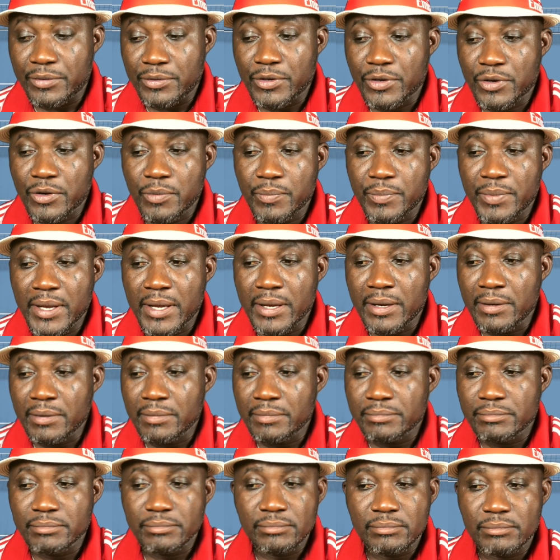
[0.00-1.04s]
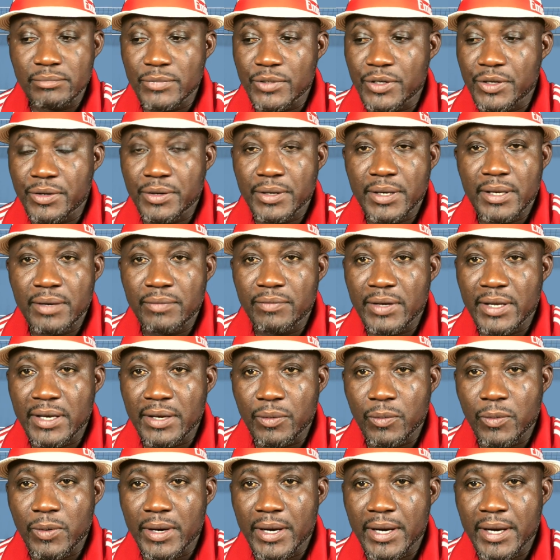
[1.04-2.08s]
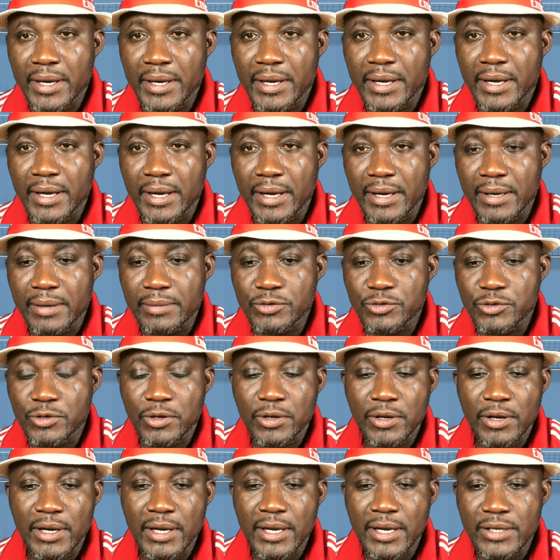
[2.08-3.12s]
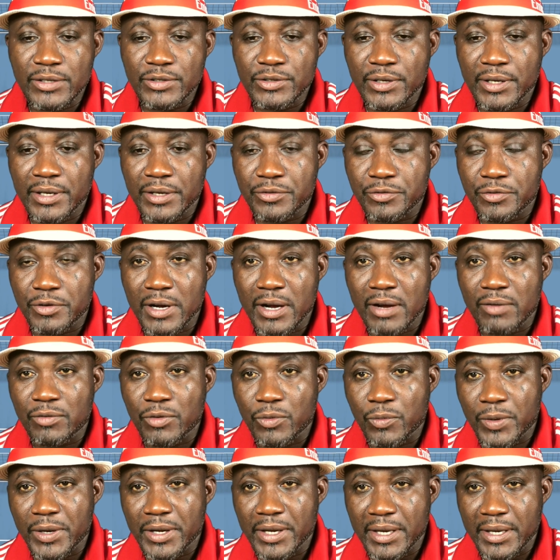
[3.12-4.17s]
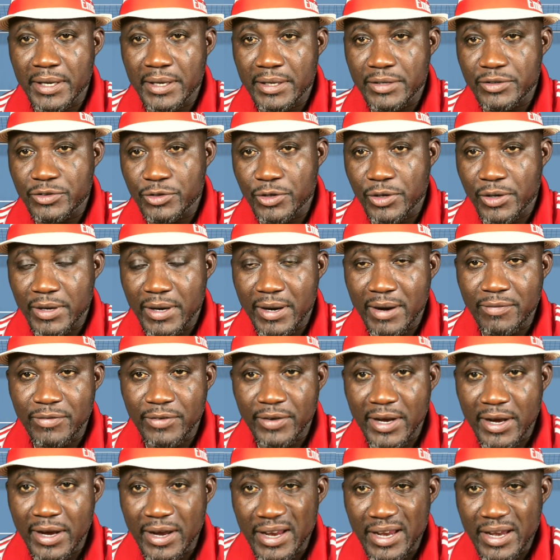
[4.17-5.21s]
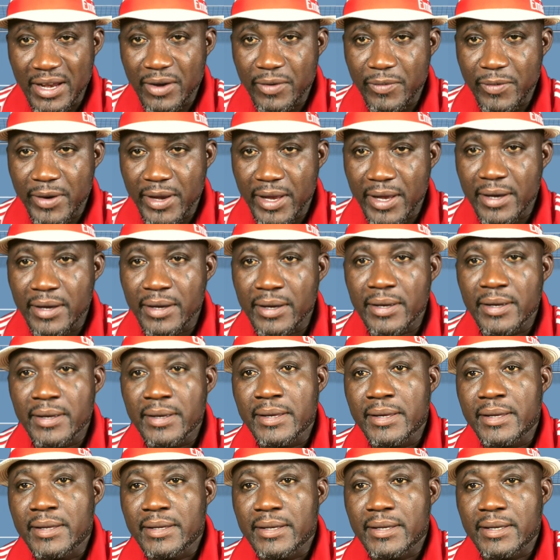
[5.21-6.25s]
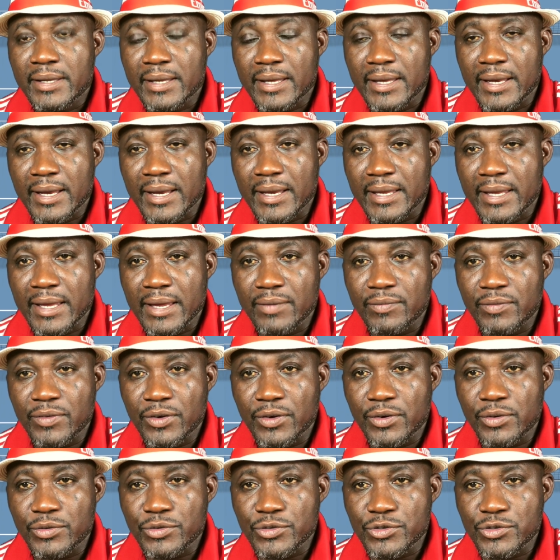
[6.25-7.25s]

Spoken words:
You could live anywhere, so long as you can travel within the geographical area that I gave you